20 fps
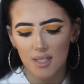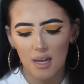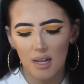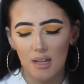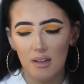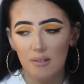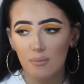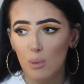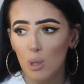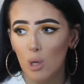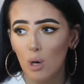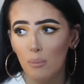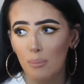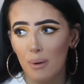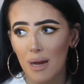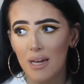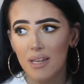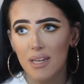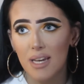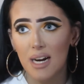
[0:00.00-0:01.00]
I am a lot
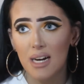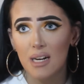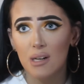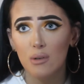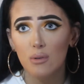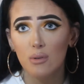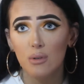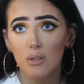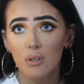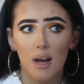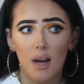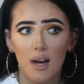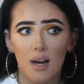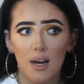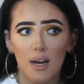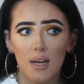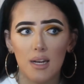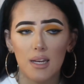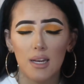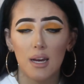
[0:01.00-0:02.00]
better now.
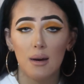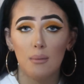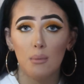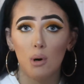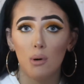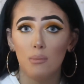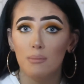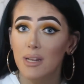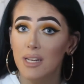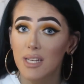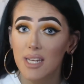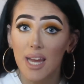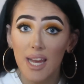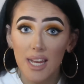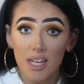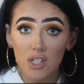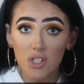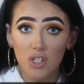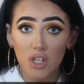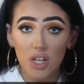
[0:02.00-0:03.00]
I am on
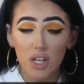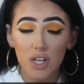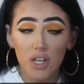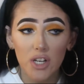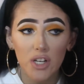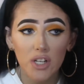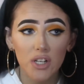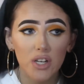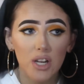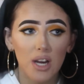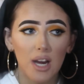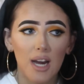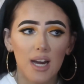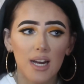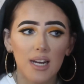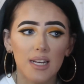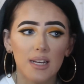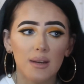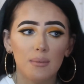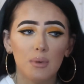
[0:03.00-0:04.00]
medication,
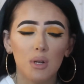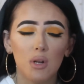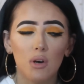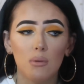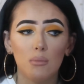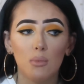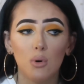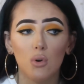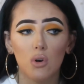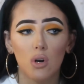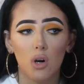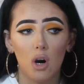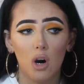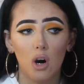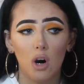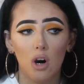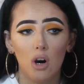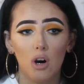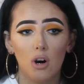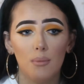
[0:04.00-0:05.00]
I am a lot more
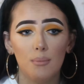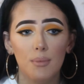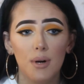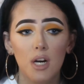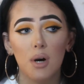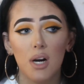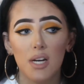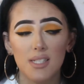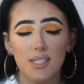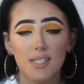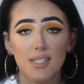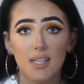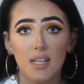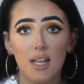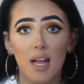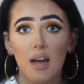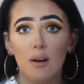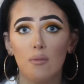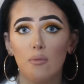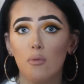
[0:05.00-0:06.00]
calm, but I still
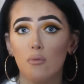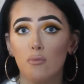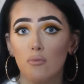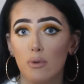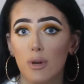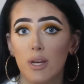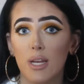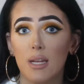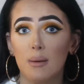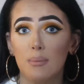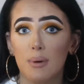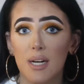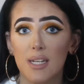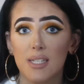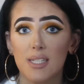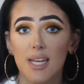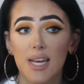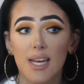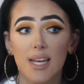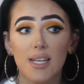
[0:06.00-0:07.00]
have really
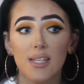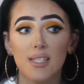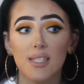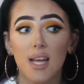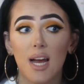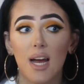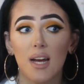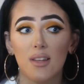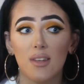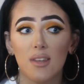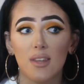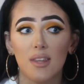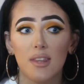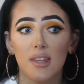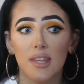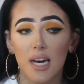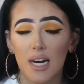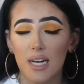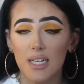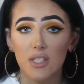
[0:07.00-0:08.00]
bad days, and
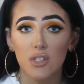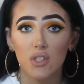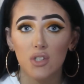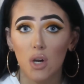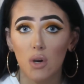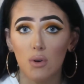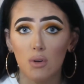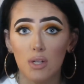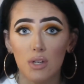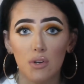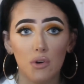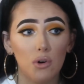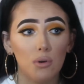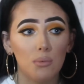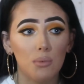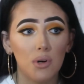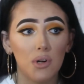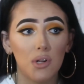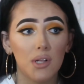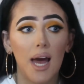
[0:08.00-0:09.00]
that is totally
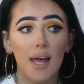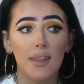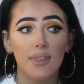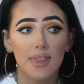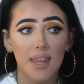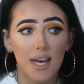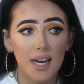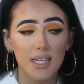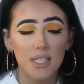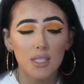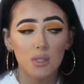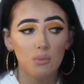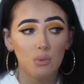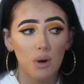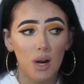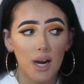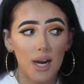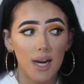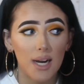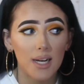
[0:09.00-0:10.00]
normal, and that is
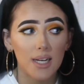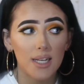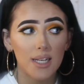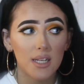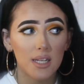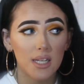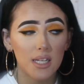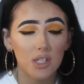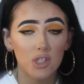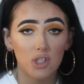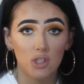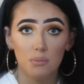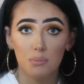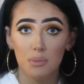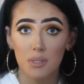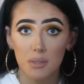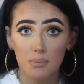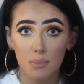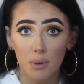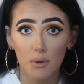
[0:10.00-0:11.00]
why it should
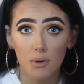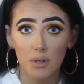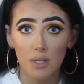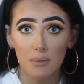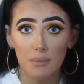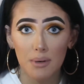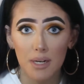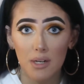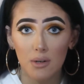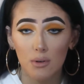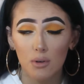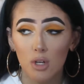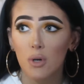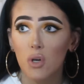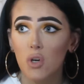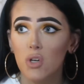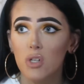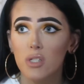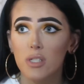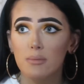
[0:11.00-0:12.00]
be spoken about,
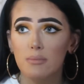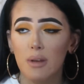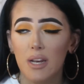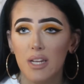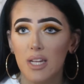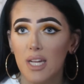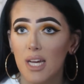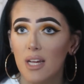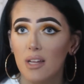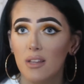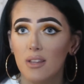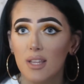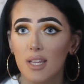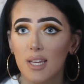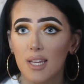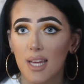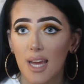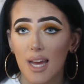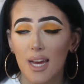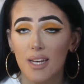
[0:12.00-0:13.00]
because mental health,
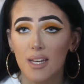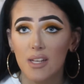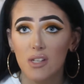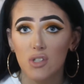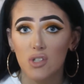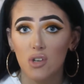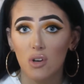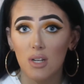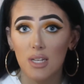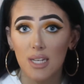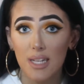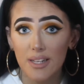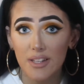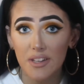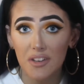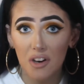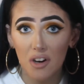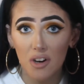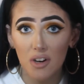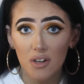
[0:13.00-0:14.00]
again, is not
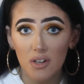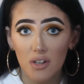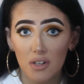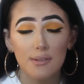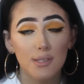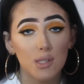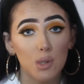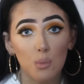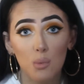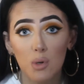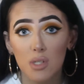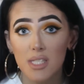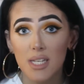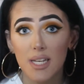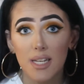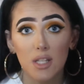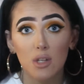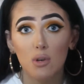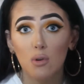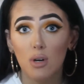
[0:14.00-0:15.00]
linear. If someone's
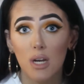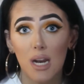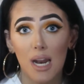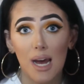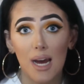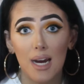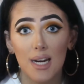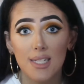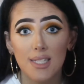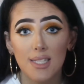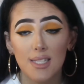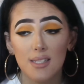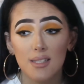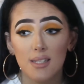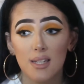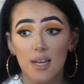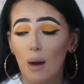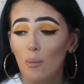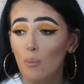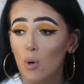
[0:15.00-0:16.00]
in your class
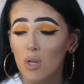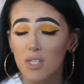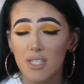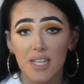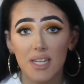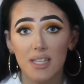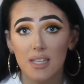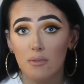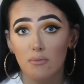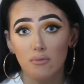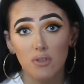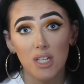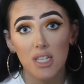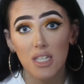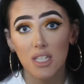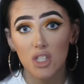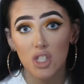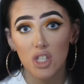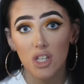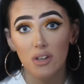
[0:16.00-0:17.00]
and one day they're
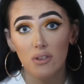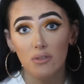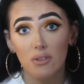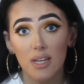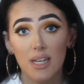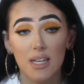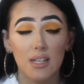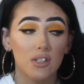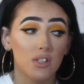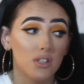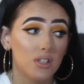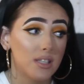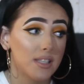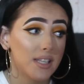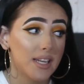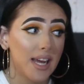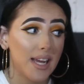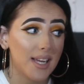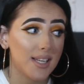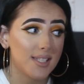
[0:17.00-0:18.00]
really cheery and the
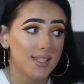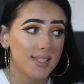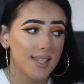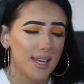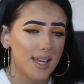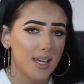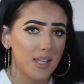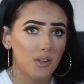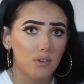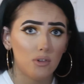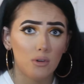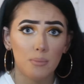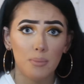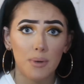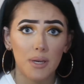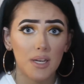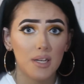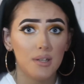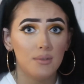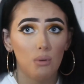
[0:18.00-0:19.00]
next day they're a
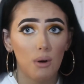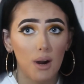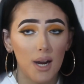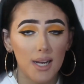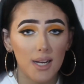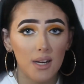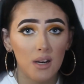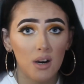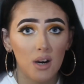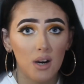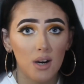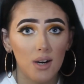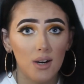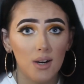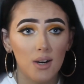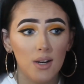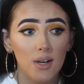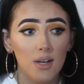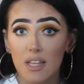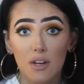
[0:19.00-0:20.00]
bit
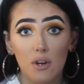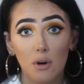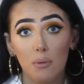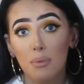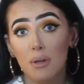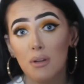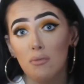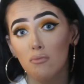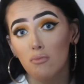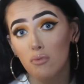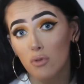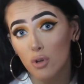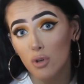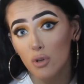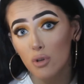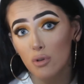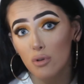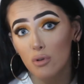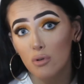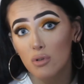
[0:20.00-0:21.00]
quieter, they're not being
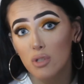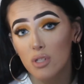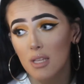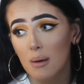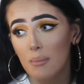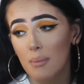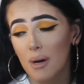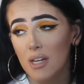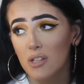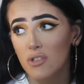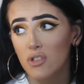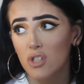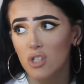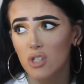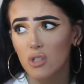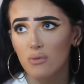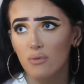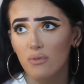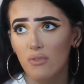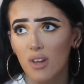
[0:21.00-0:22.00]
rude, they might
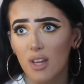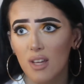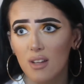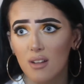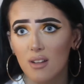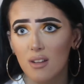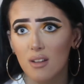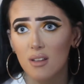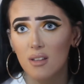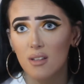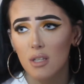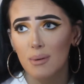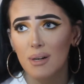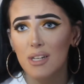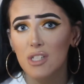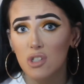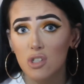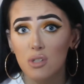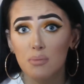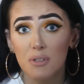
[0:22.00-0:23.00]
just
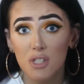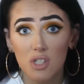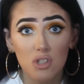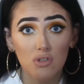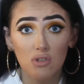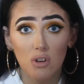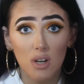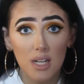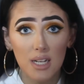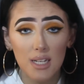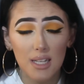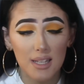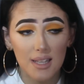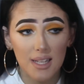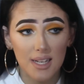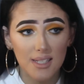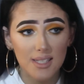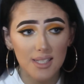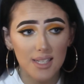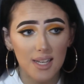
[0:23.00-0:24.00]
be struggling
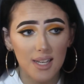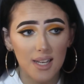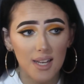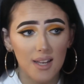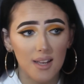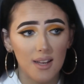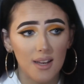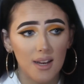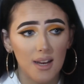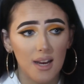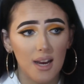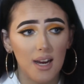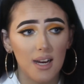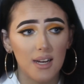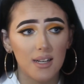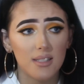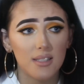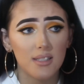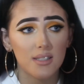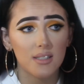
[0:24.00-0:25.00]
that day.
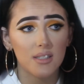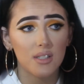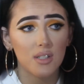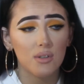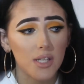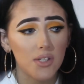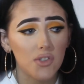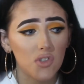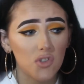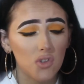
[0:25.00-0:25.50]
And it's